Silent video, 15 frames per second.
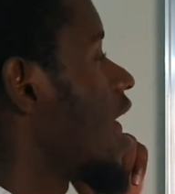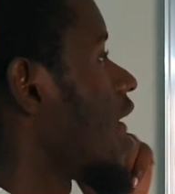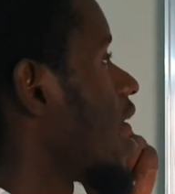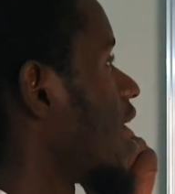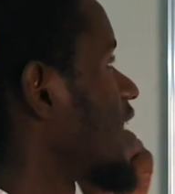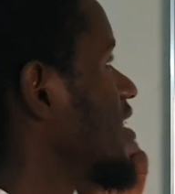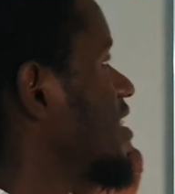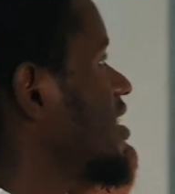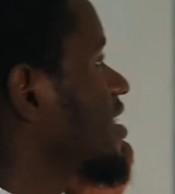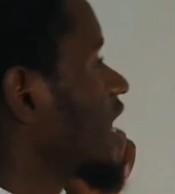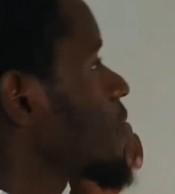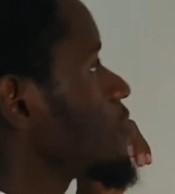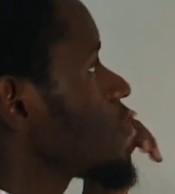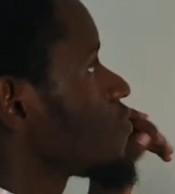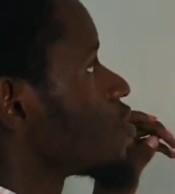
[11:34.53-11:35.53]
the
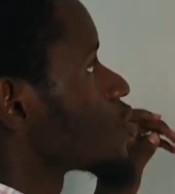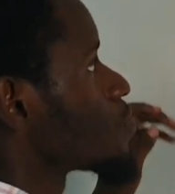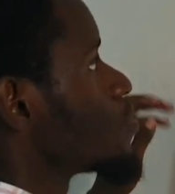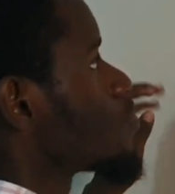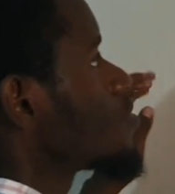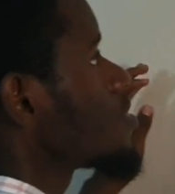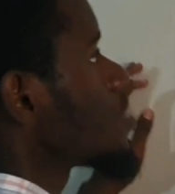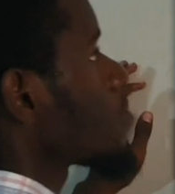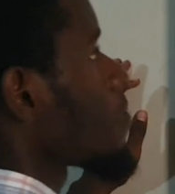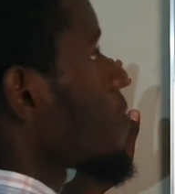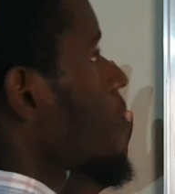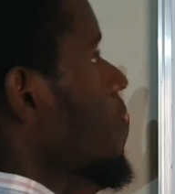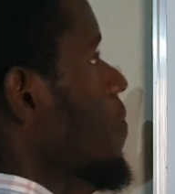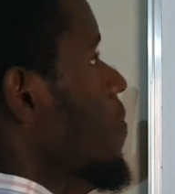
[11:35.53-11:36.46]
time difference between the